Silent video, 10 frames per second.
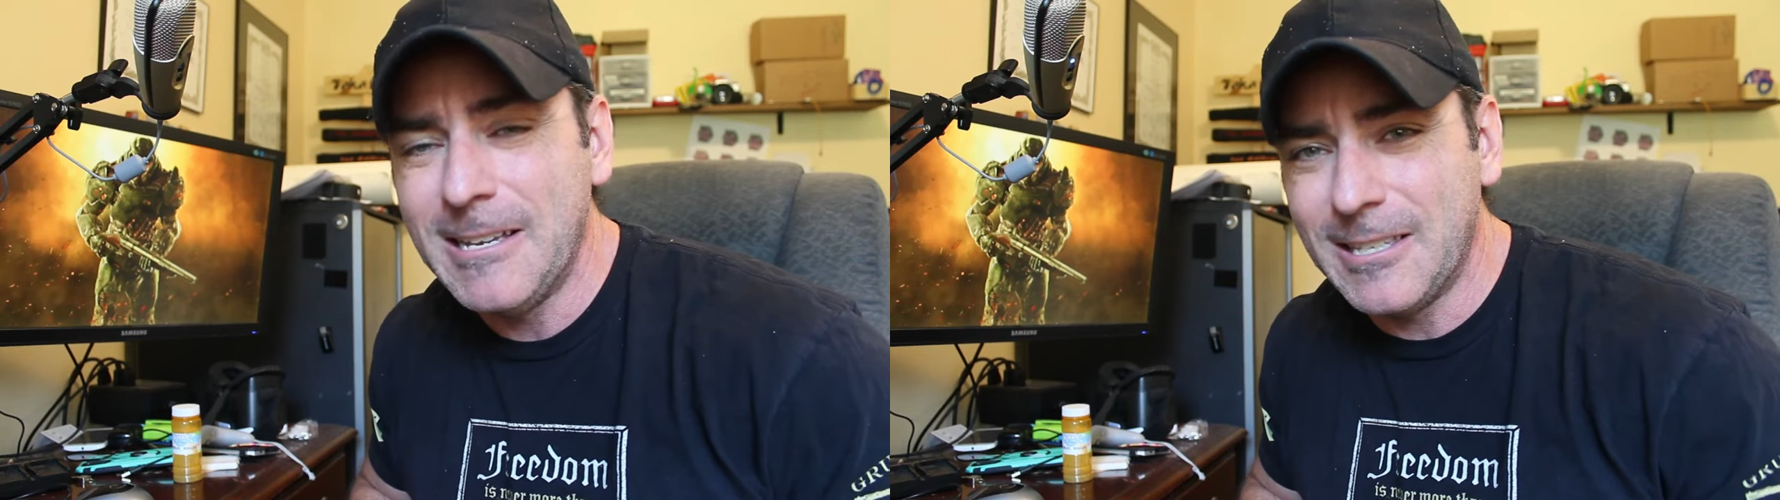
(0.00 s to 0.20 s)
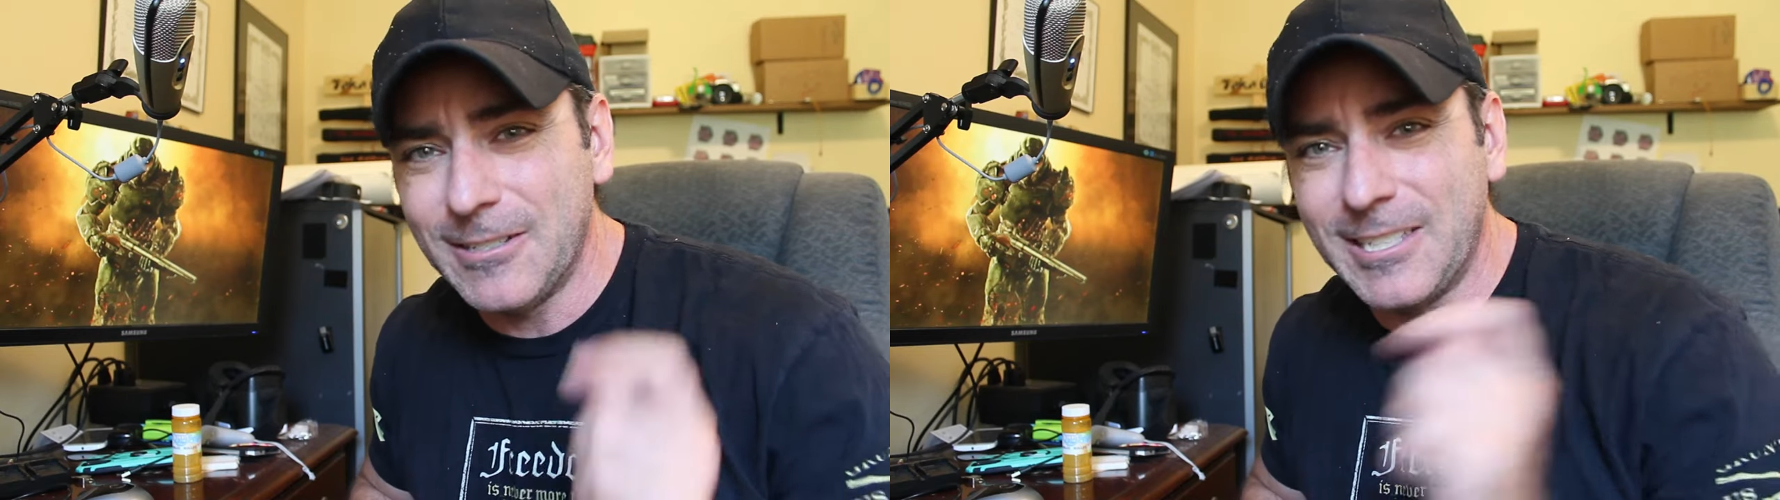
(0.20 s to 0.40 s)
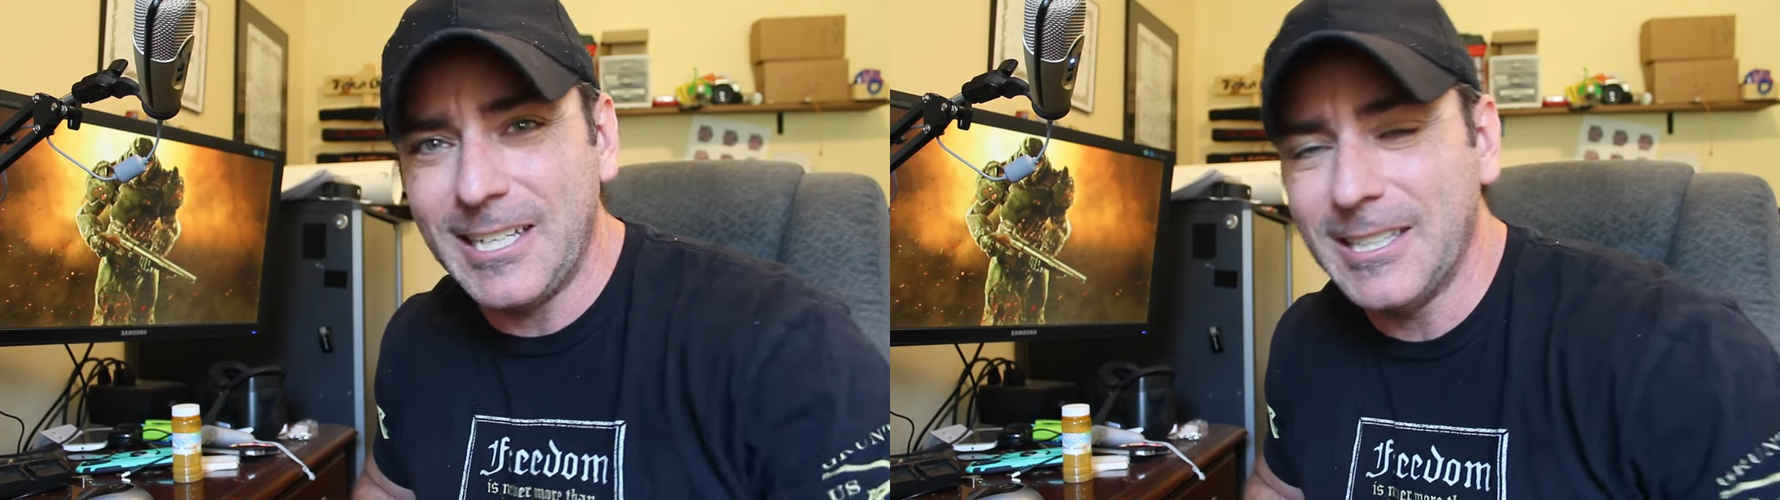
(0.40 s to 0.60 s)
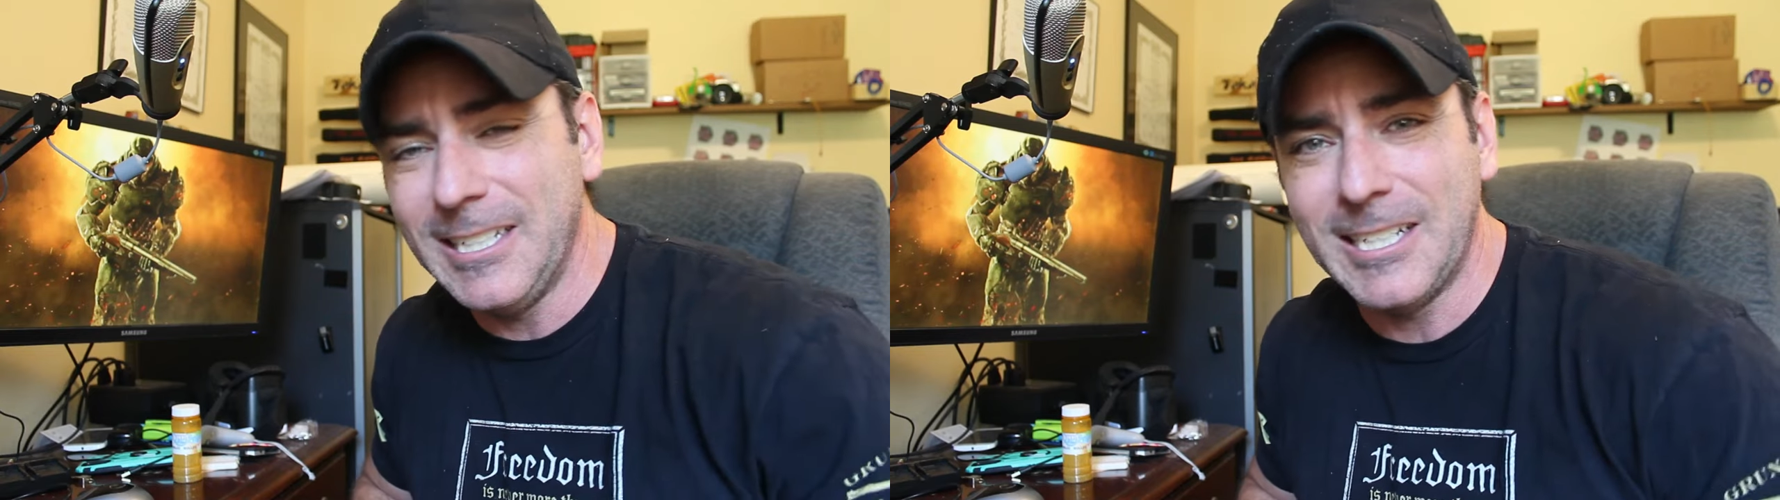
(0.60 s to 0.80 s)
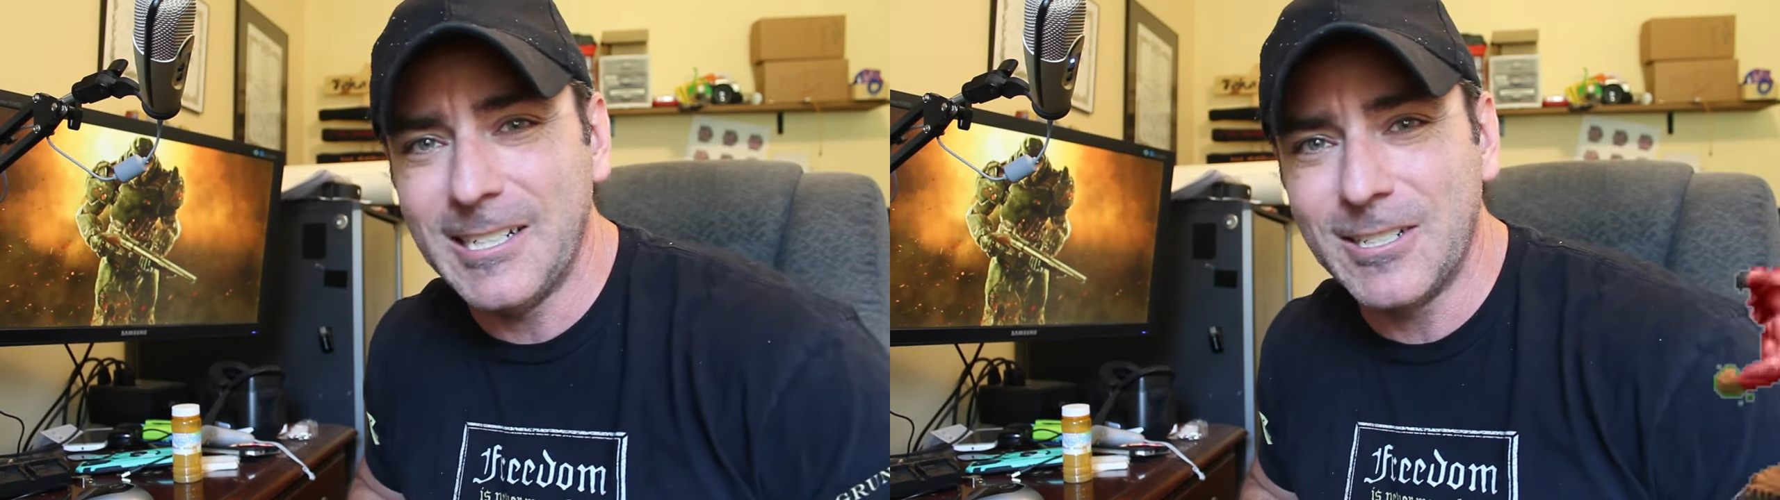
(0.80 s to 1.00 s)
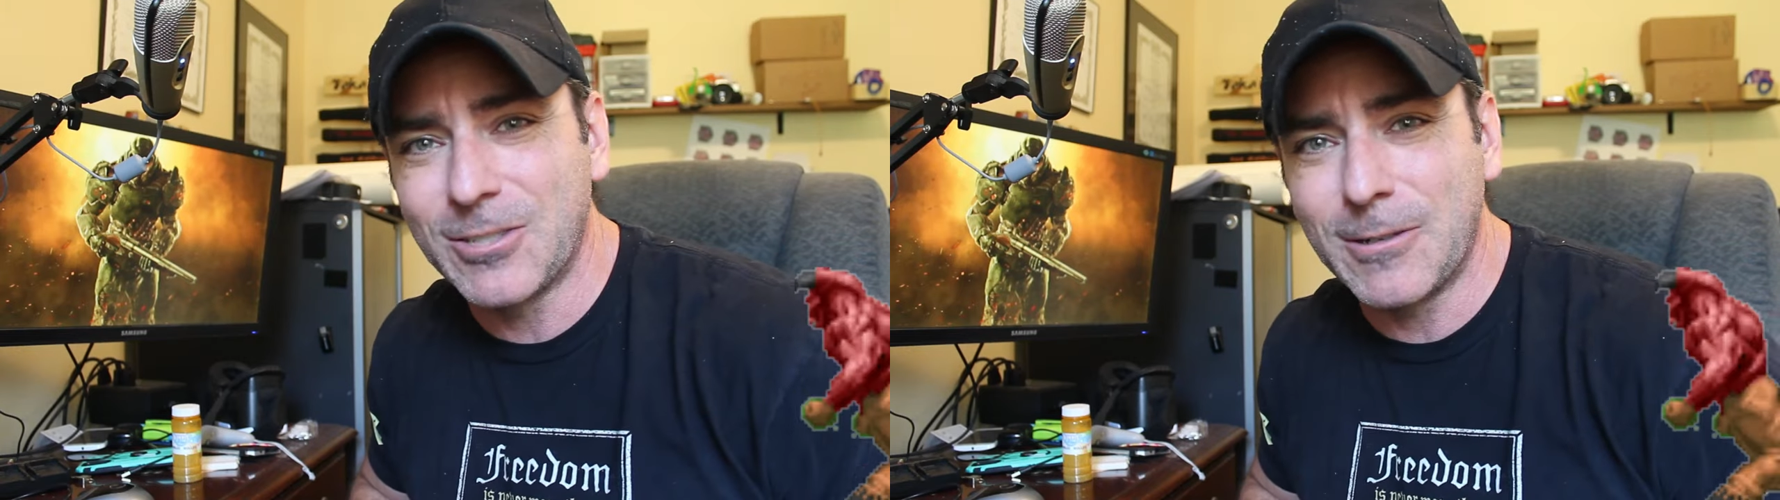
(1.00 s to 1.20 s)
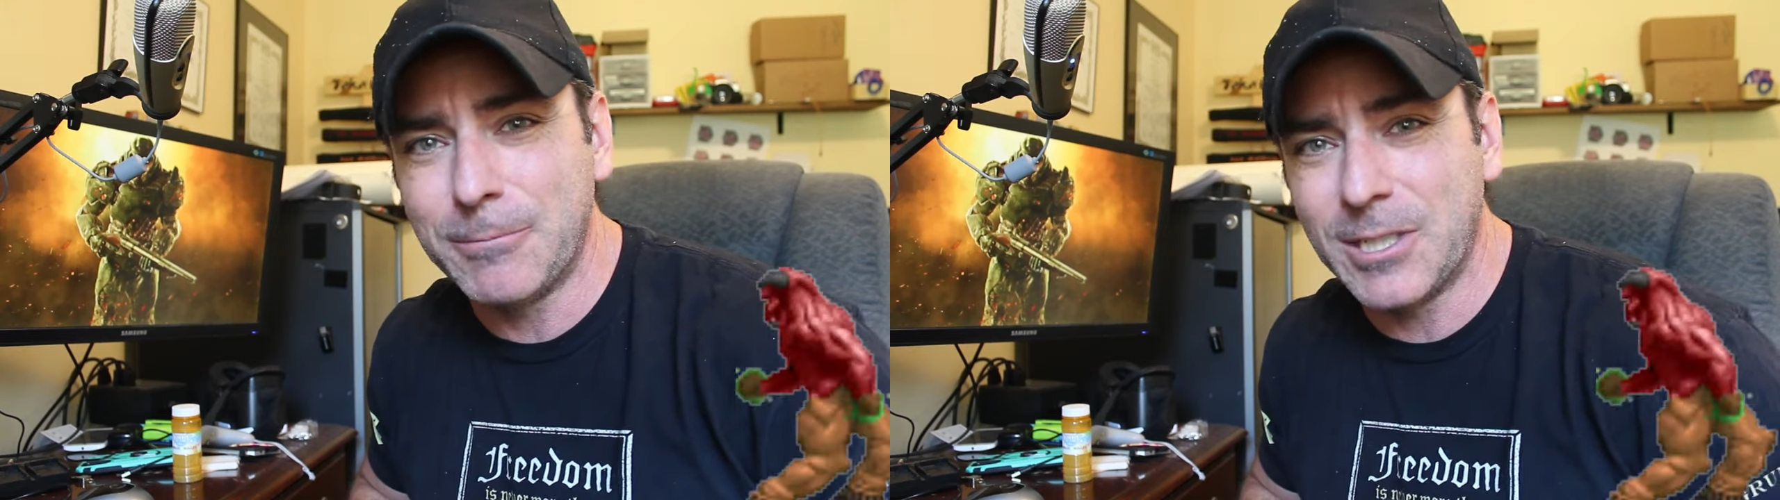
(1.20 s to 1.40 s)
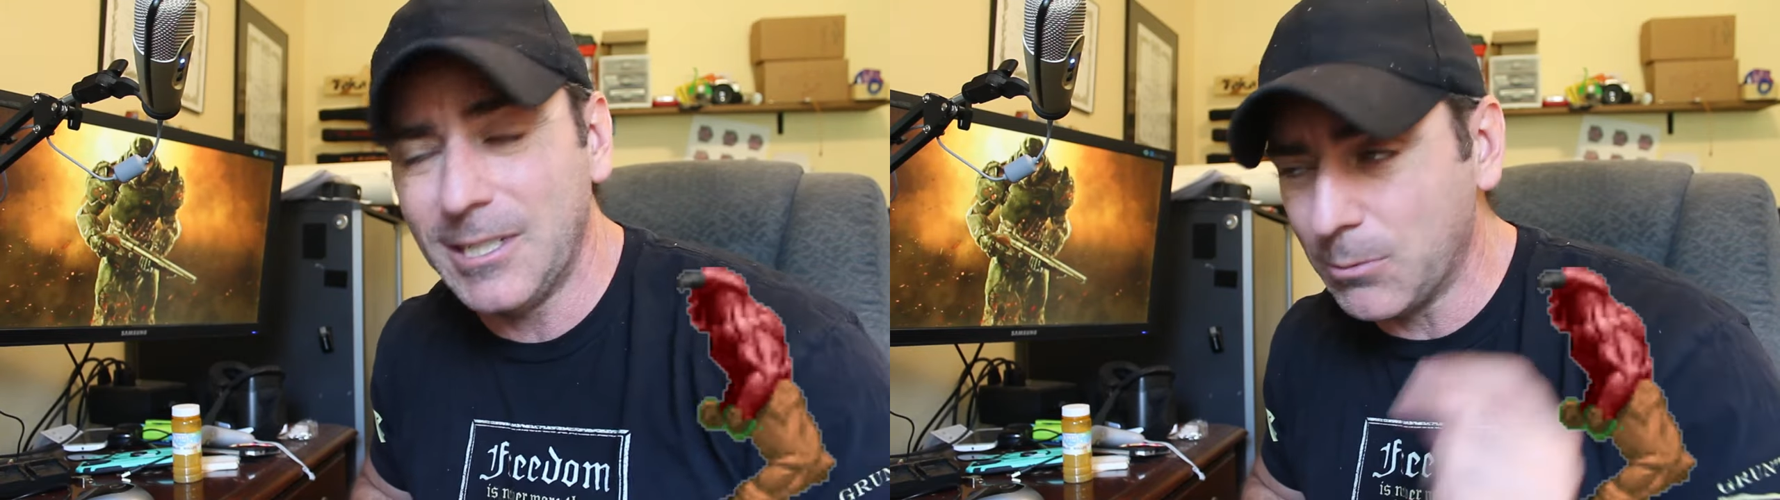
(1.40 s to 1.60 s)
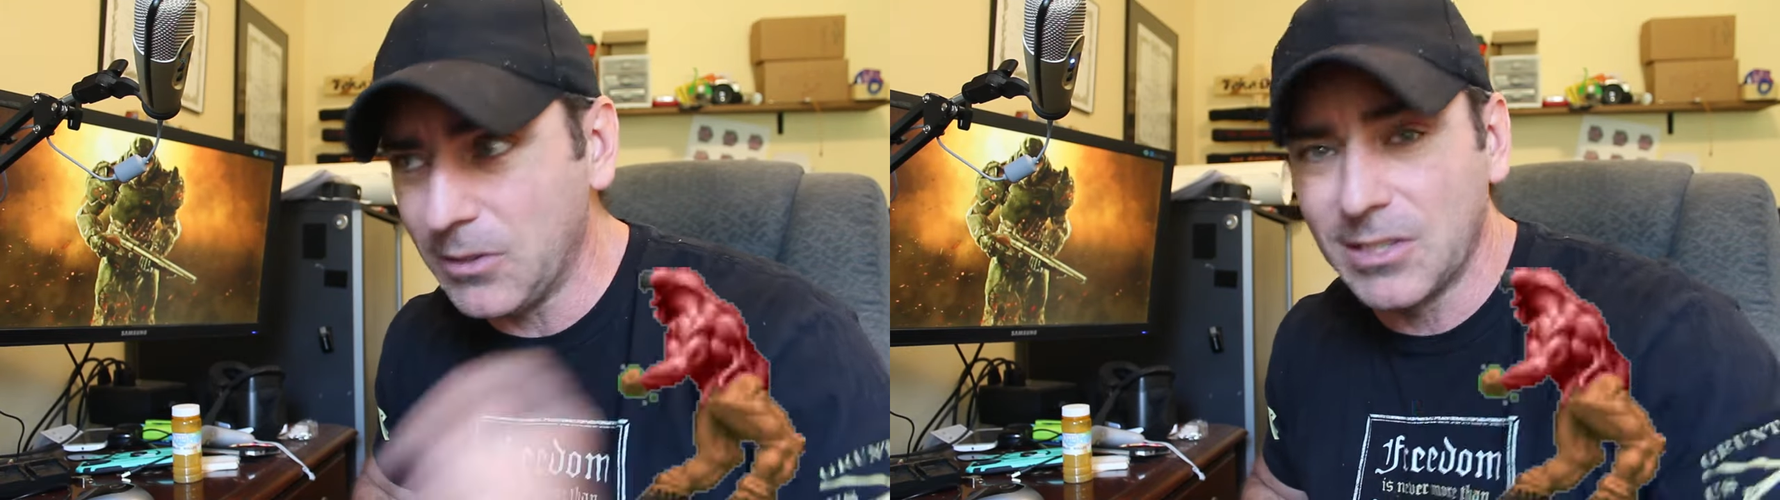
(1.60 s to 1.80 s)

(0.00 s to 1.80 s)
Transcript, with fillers: There's a link in the description as well as